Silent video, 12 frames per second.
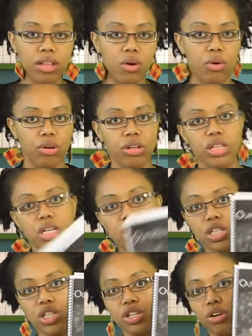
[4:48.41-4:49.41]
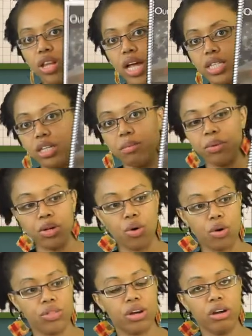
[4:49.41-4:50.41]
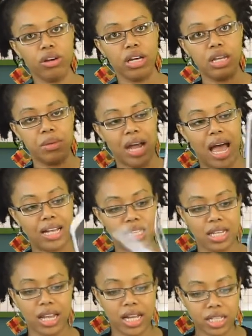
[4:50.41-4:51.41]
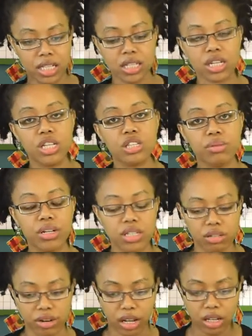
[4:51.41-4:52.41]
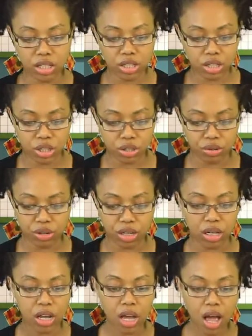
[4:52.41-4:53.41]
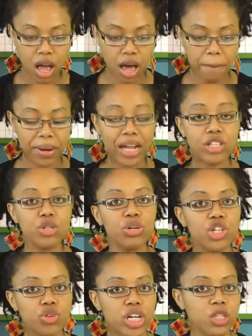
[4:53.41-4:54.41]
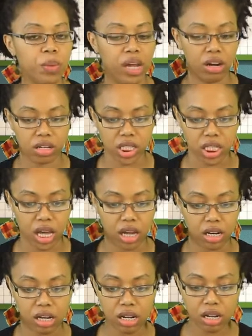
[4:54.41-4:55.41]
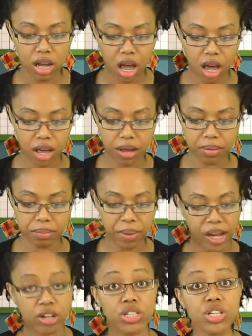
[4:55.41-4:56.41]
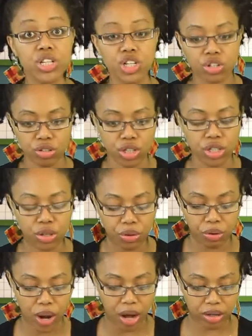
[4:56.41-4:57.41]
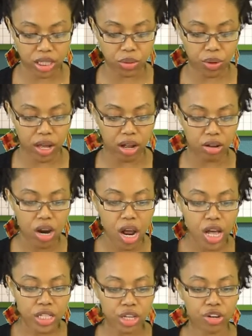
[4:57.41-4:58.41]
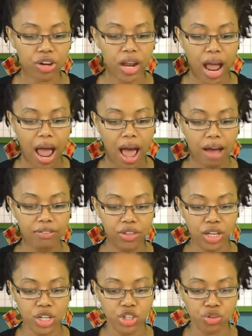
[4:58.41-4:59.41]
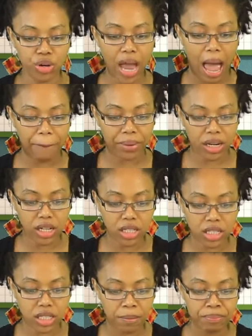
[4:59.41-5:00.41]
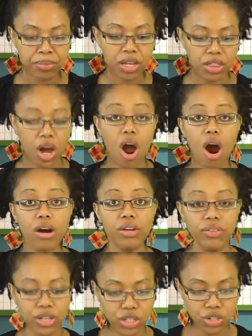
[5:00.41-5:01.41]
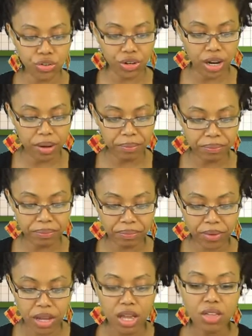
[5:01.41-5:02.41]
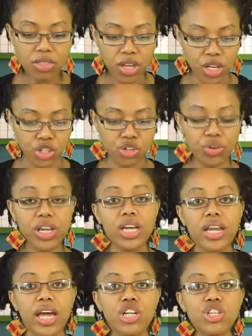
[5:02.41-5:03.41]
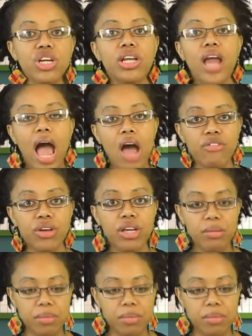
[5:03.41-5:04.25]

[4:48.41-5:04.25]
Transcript: order this, this is your lesson book or the curriculum. It has the lessons and it's written directly to the student. Um, but I do address parents at um, parents and teachers throughout as well. So you're going to have the history happenings, the heart of history, the history connection, African